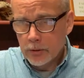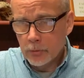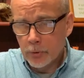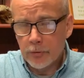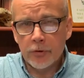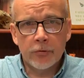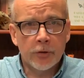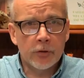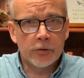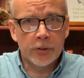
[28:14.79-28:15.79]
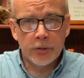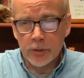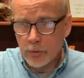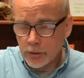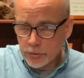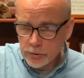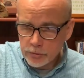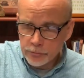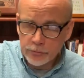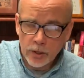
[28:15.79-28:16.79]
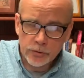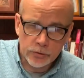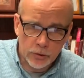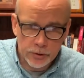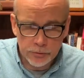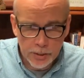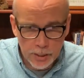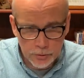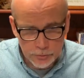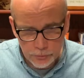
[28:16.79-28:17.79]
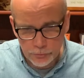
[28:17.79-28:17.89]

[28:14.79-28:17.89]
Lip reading: whenever you're thirsty, you come on, you turn the faucet on at your house,